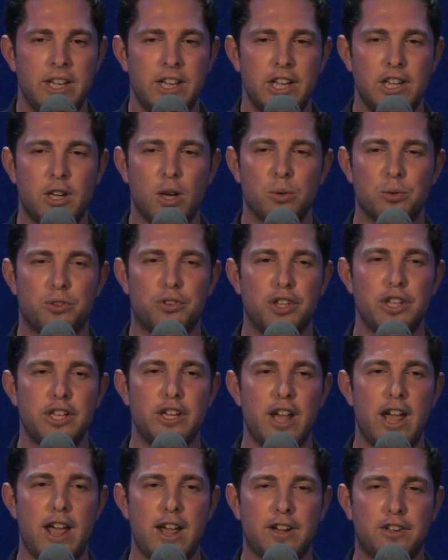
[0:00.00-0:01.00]
He goes, the
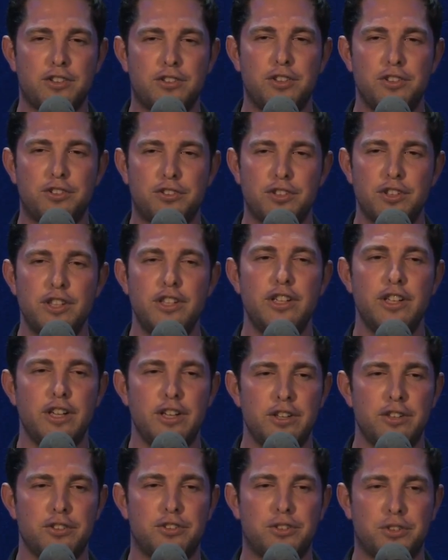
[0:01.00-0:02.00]
ecstasy
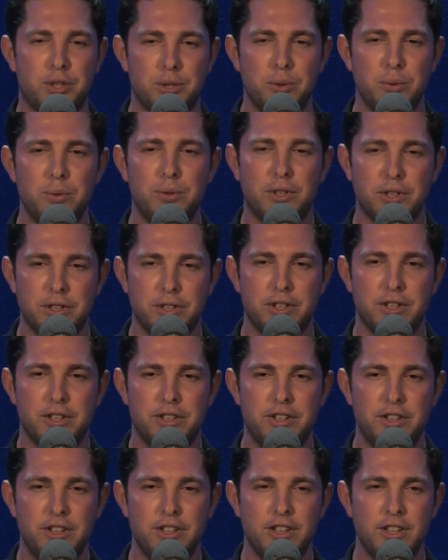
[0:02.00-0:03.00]
is too
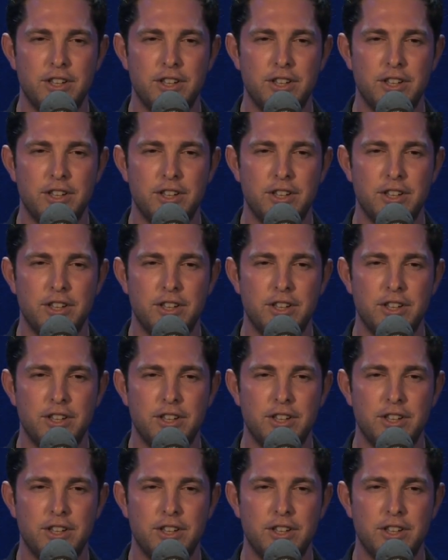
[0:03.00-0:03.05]
good.